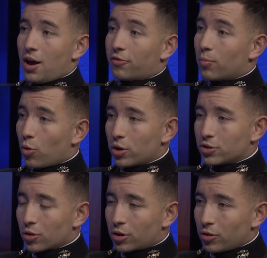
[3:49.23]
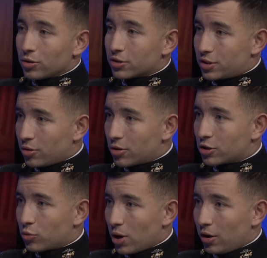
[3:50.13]
for boys or girls 0 to
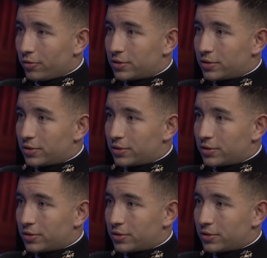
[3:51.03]
12